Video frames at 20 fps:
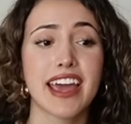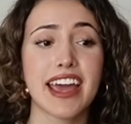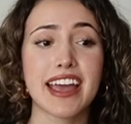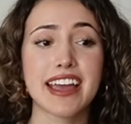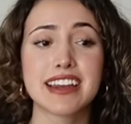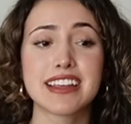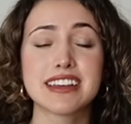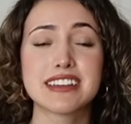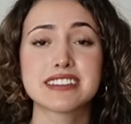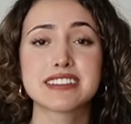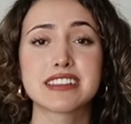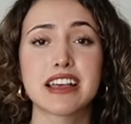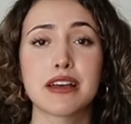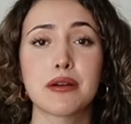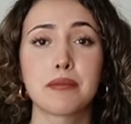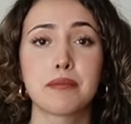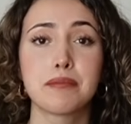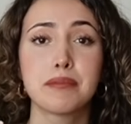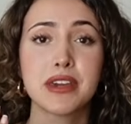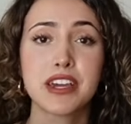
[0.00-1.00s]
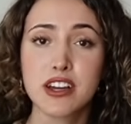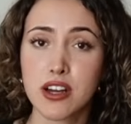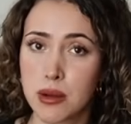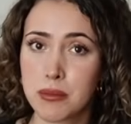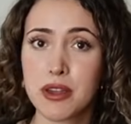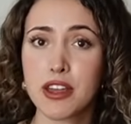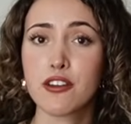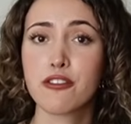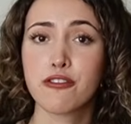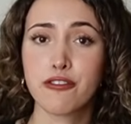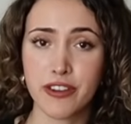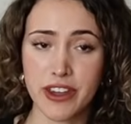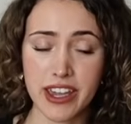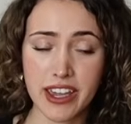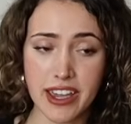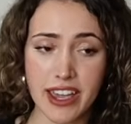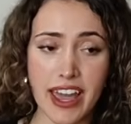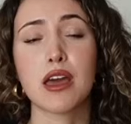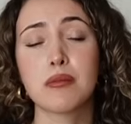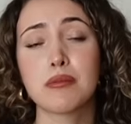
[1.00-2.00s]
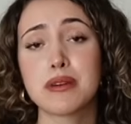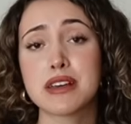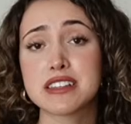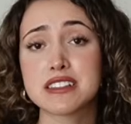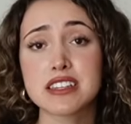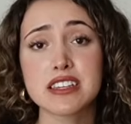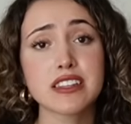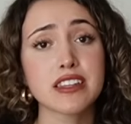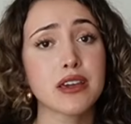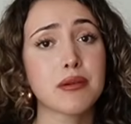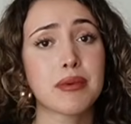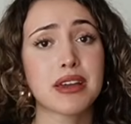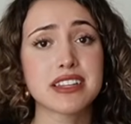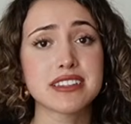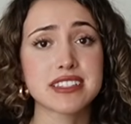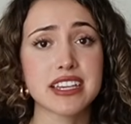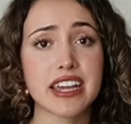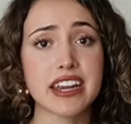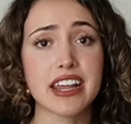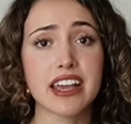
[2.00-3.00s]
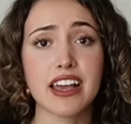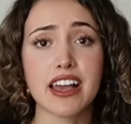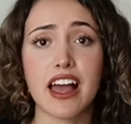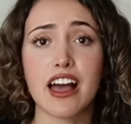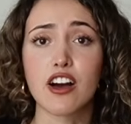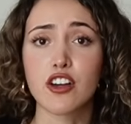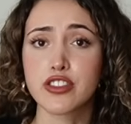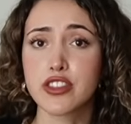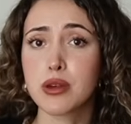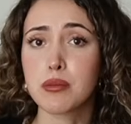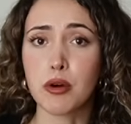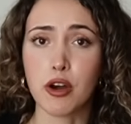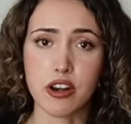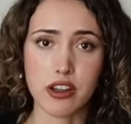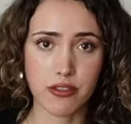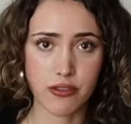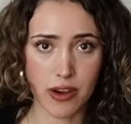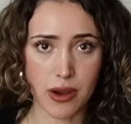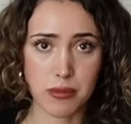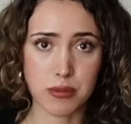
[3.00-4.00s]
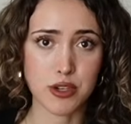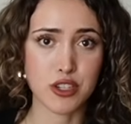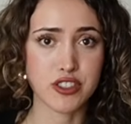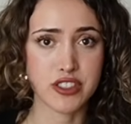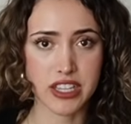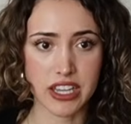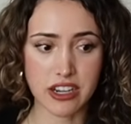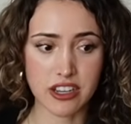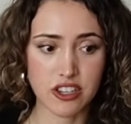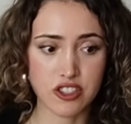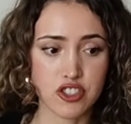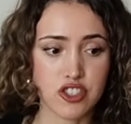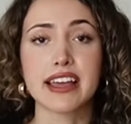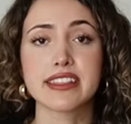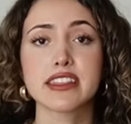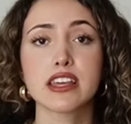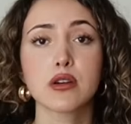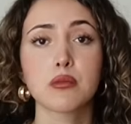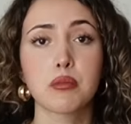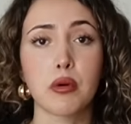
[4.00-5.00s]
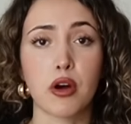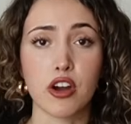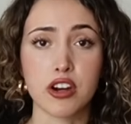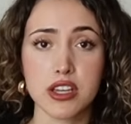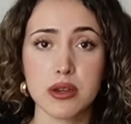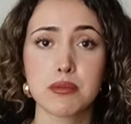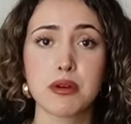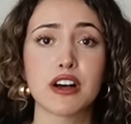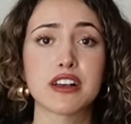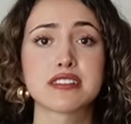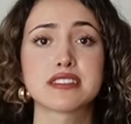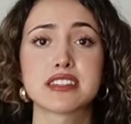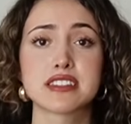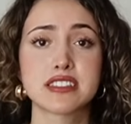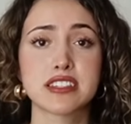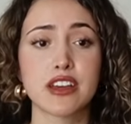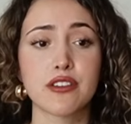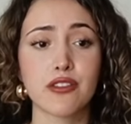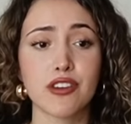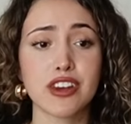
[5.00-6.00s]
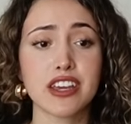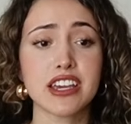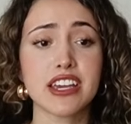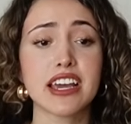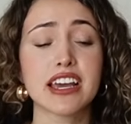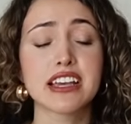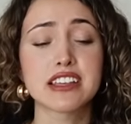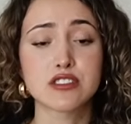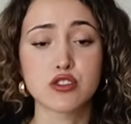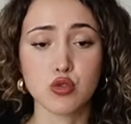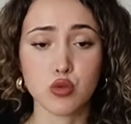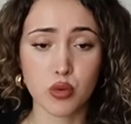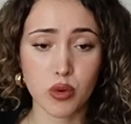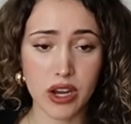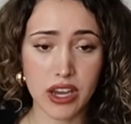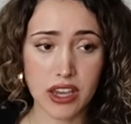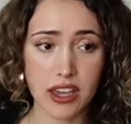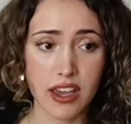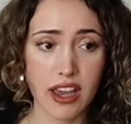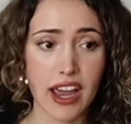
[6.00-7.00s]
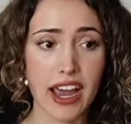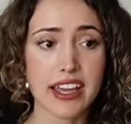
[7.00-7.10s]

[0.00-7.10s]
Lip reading: It is becoming fit and basically maintaining a healthy body fat percentage. I think body positivity is great.